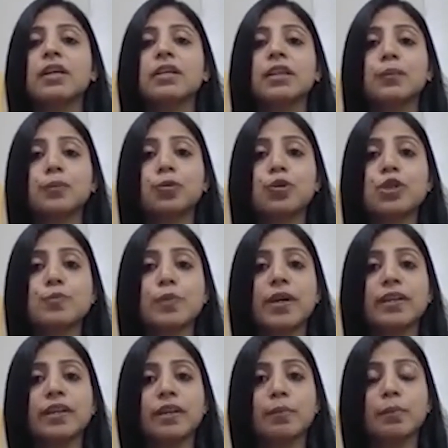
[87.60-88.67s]
the
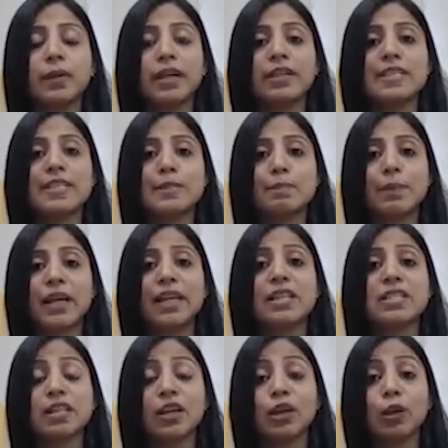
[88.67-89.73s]
postprandial blood
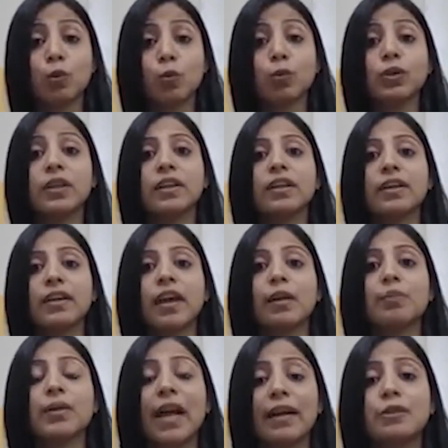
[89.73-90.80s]
spikes alone can
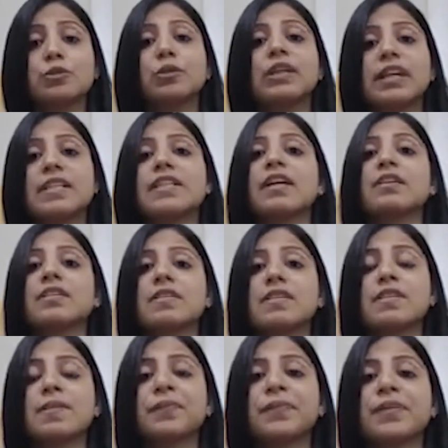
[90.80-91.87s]
be actually
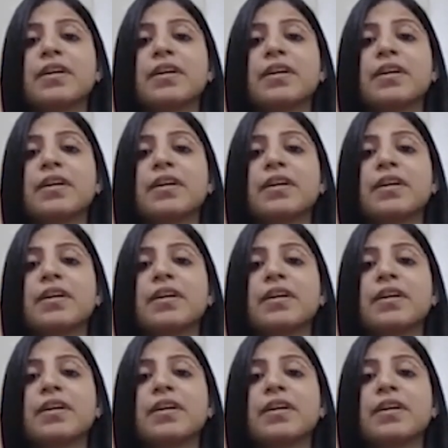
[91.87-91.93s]
hazardous.